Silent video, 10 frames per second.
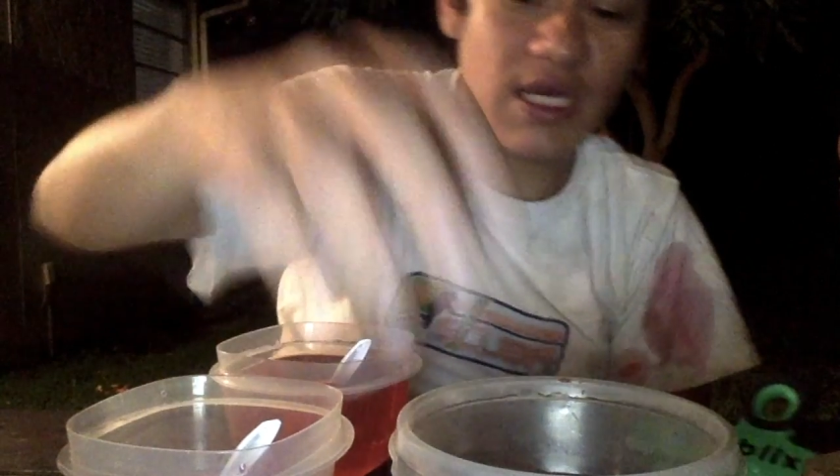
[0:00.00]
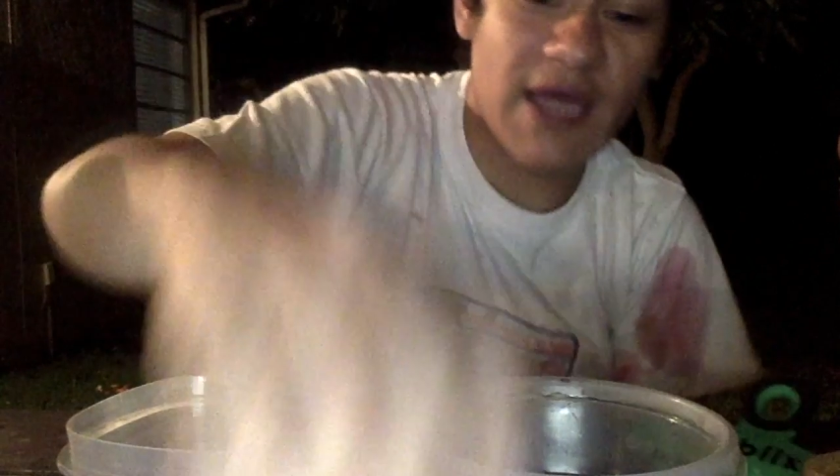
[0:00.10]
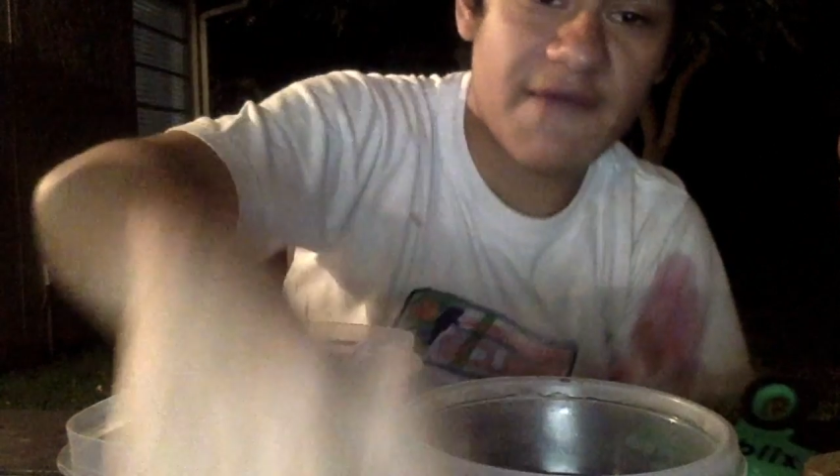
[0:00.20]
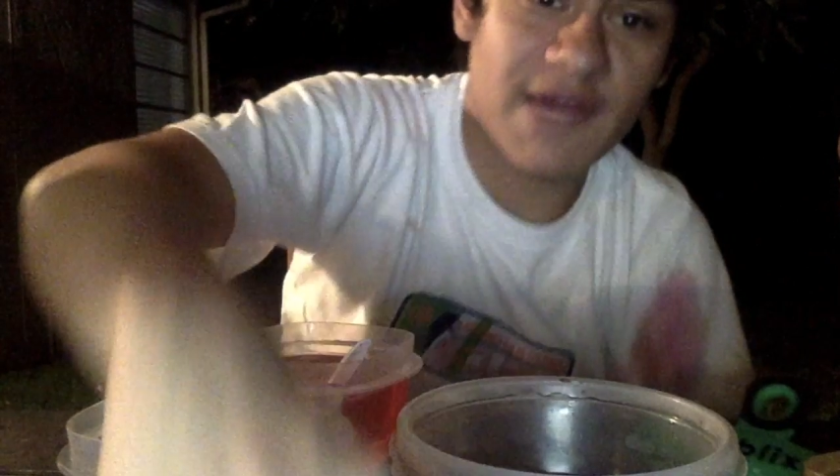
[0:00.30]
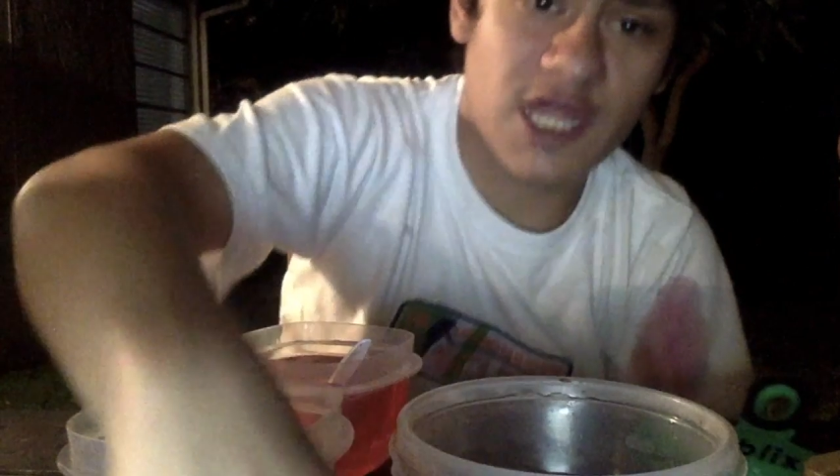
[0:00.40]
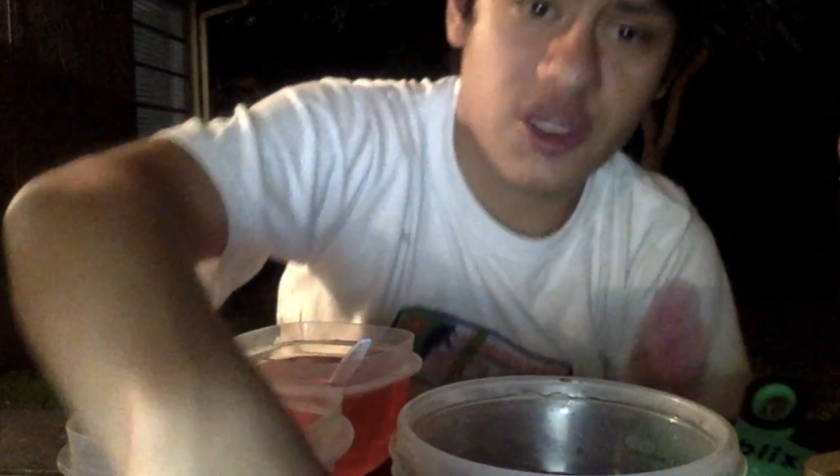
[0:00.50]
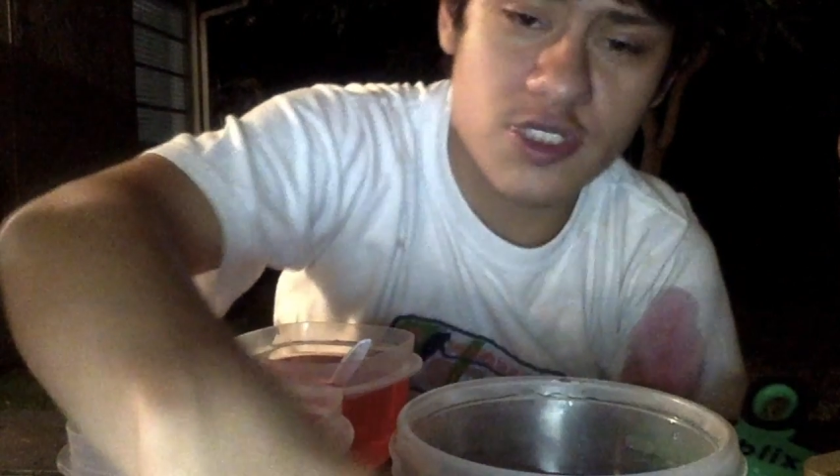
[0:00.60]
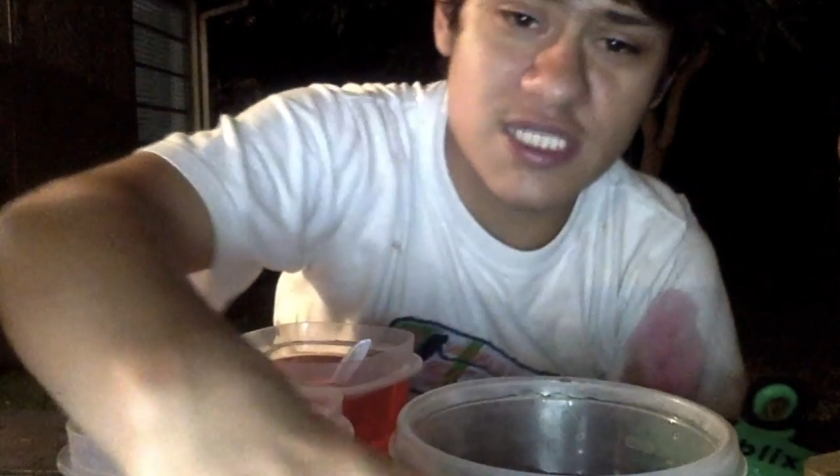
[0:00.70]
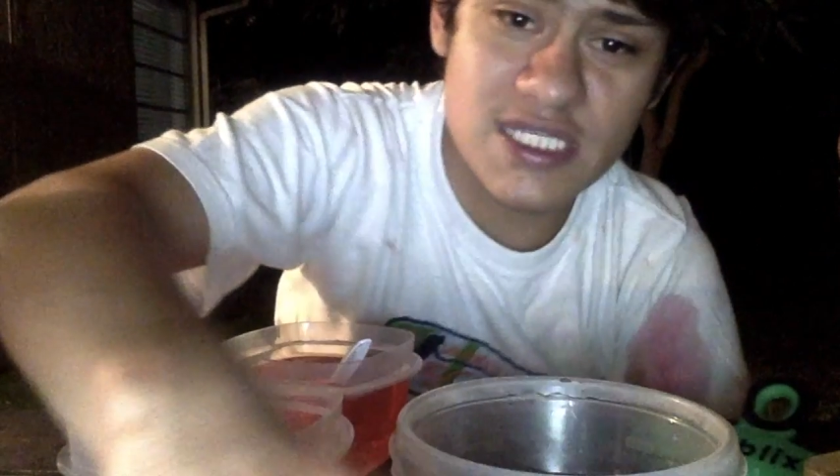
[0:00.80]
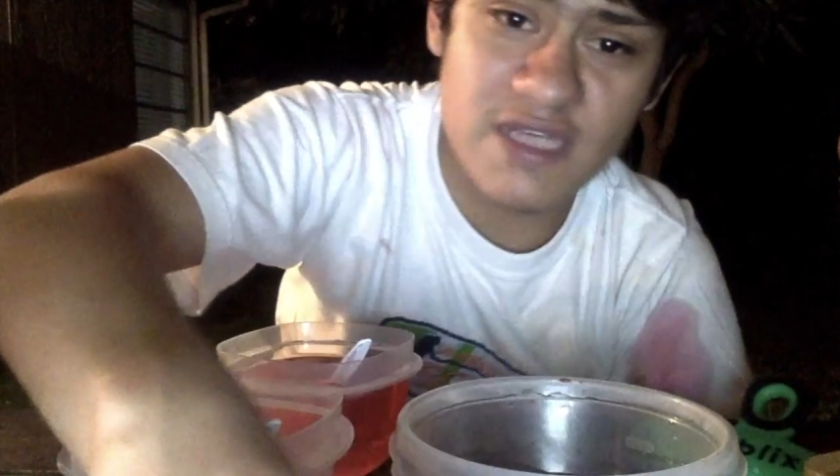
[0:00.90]
They have like
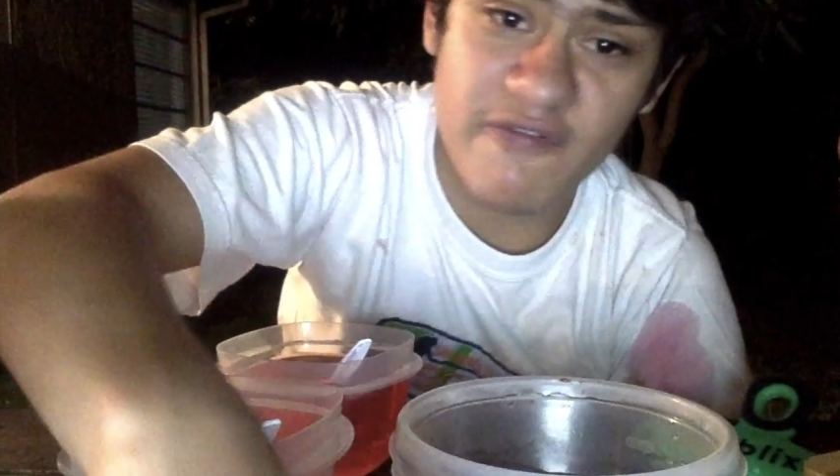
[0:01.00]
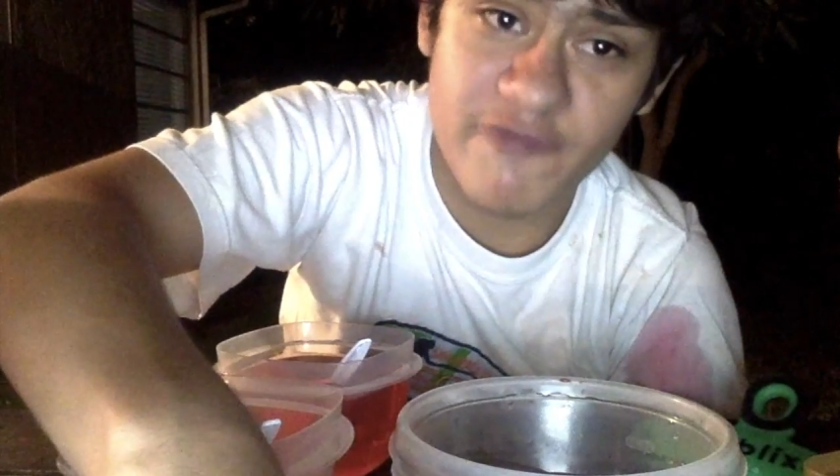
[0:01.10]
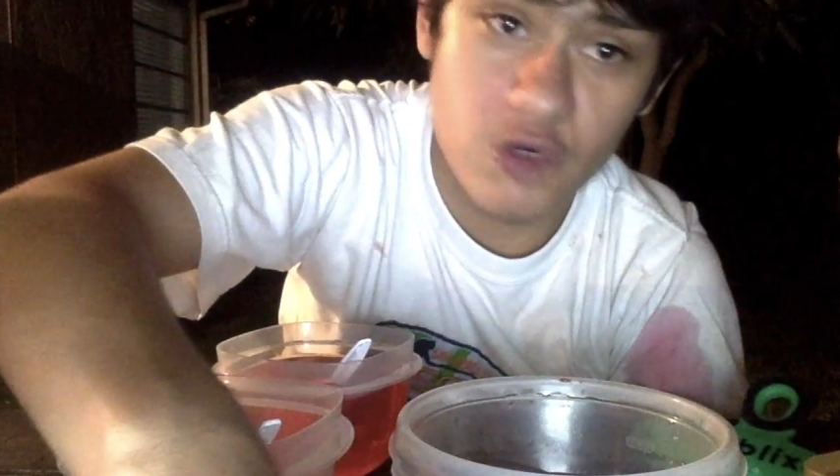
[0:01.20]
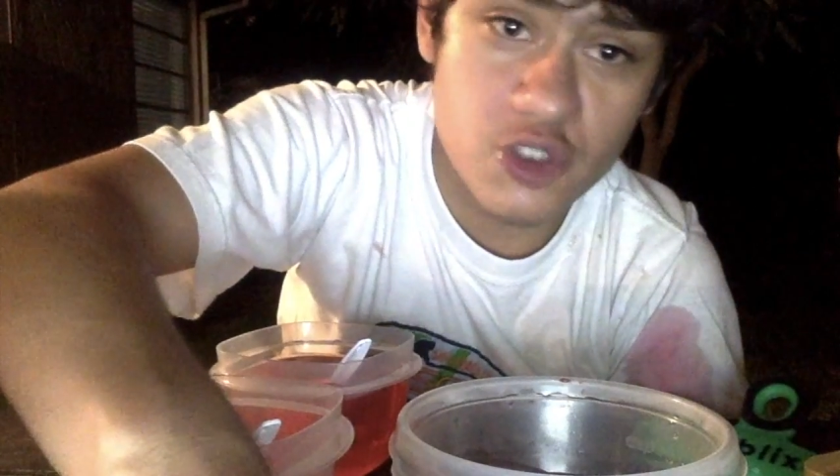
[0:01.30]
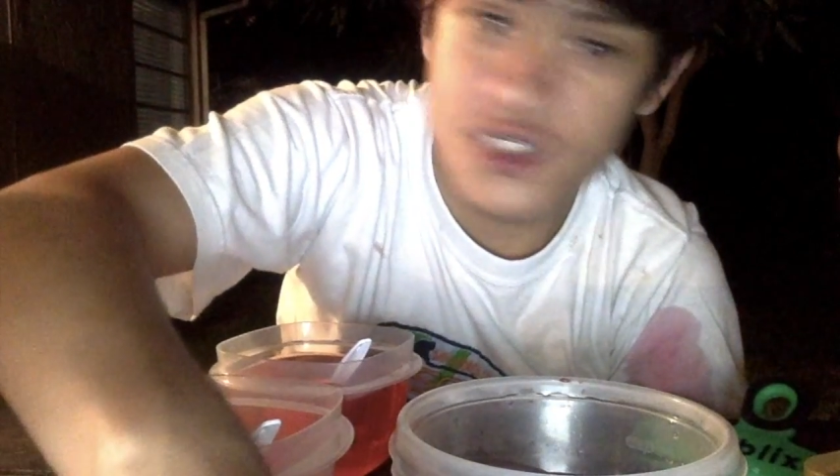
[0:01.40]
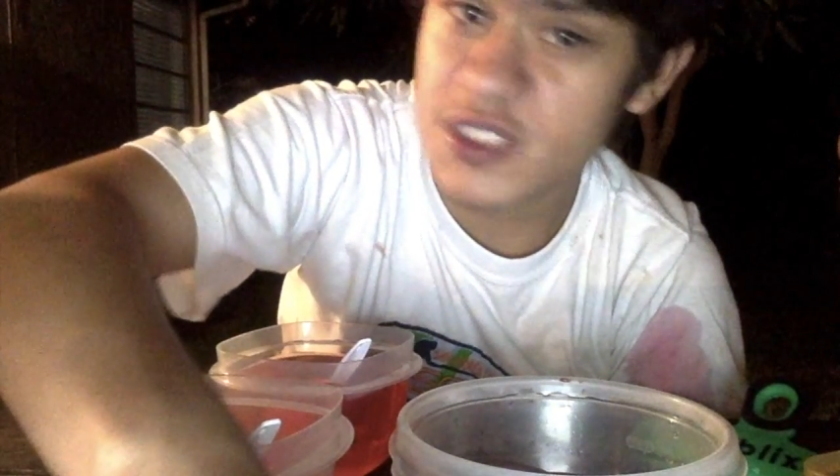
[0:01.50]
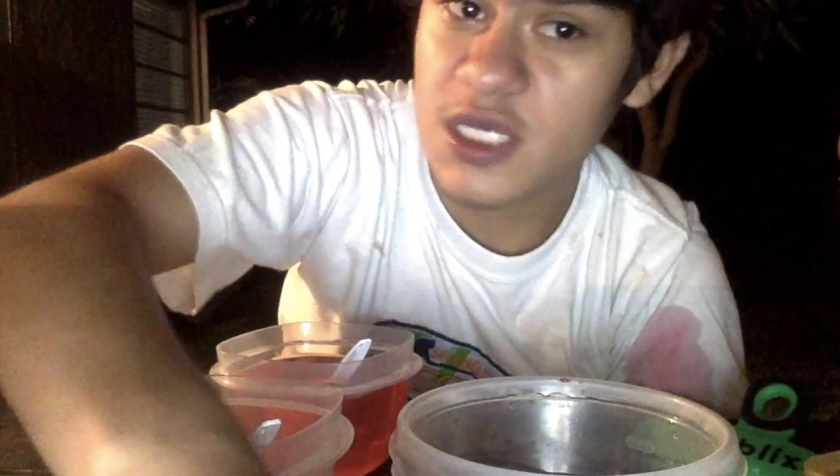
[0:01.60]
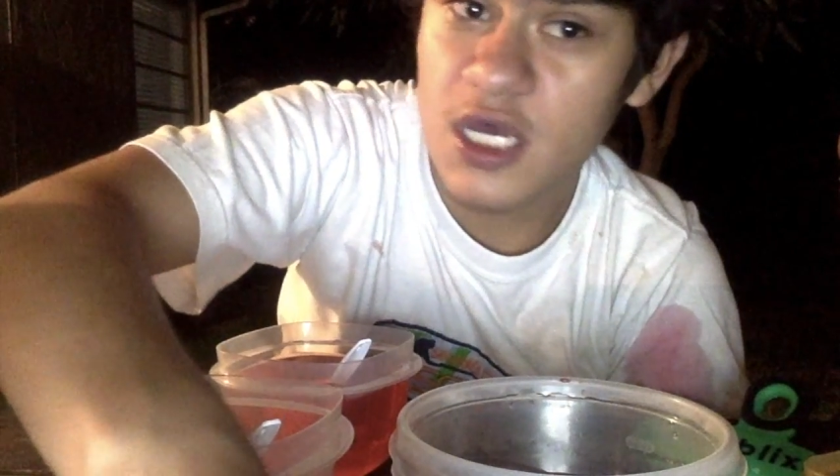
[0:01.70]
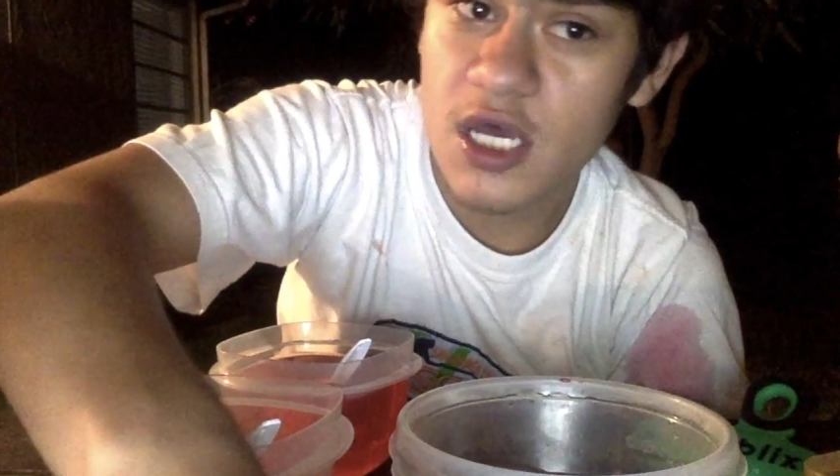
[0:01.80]
13 different versions,